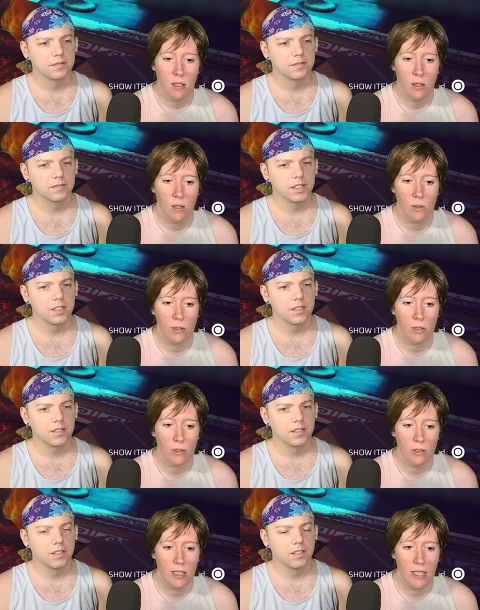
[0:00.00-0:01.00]
Speaker 1: Oh, you
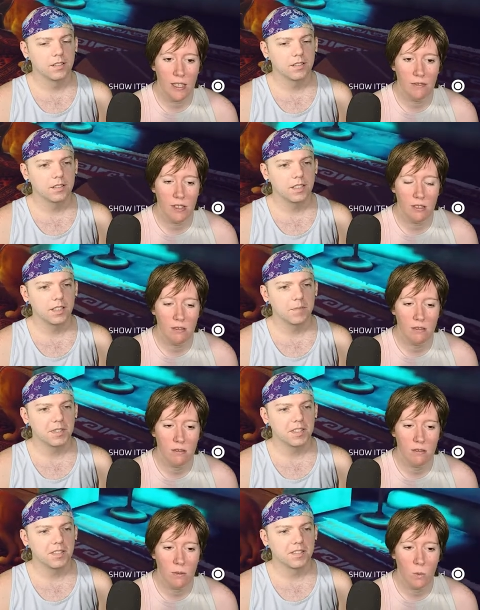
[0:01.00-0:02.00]
don't say nothing?
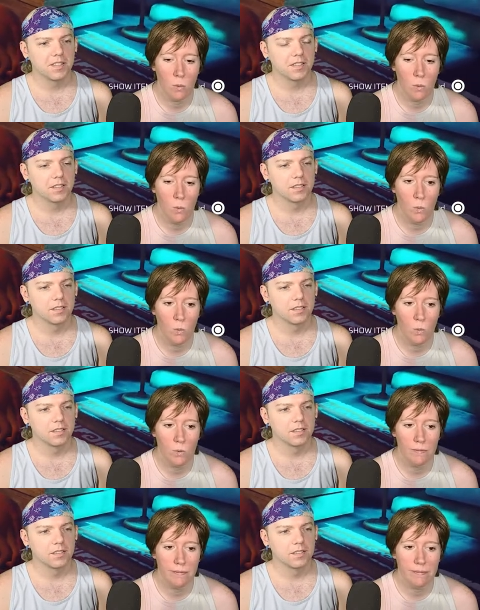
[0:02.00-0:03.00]
Ellipses. Ooh.
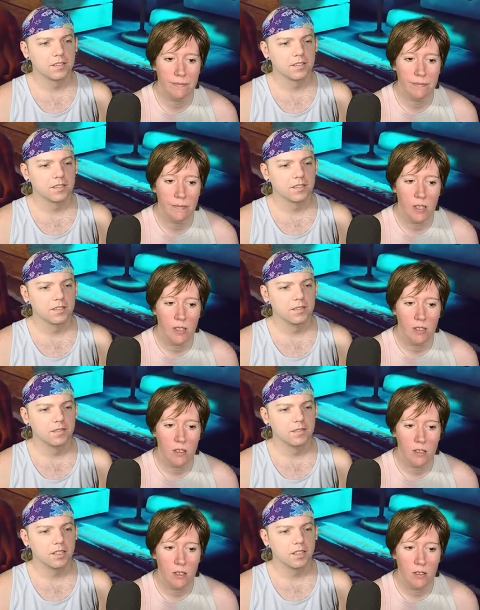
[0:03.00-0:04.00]

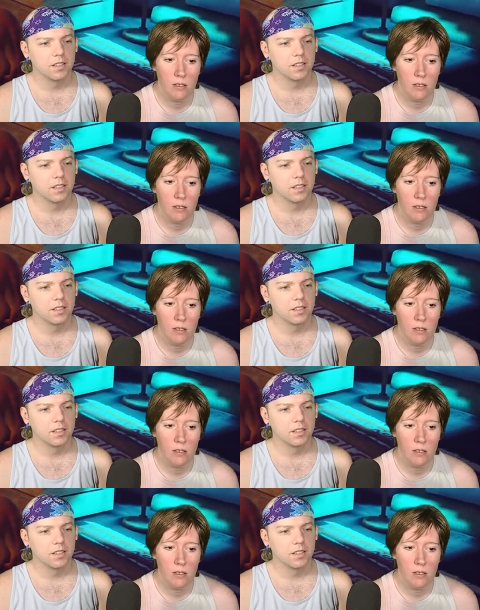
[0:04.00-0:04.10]
Huh.